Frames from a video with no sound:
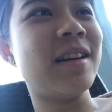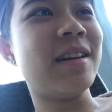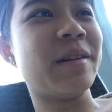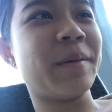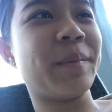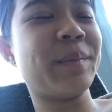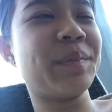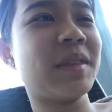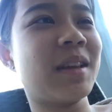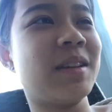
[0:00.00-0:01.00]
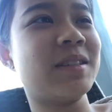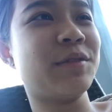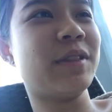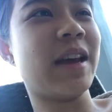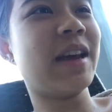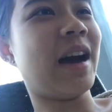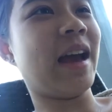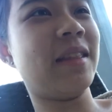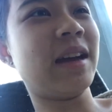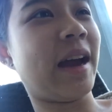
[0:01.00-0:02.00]
because of like I
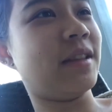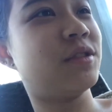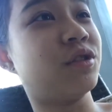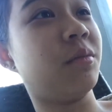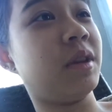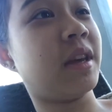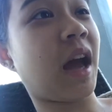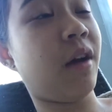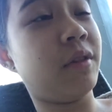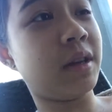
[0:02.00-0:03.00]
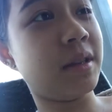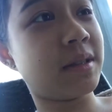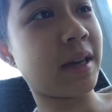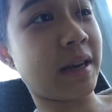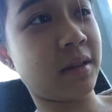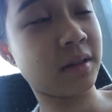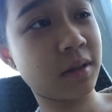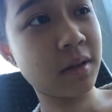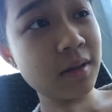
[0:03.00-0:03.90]
had so many cavities and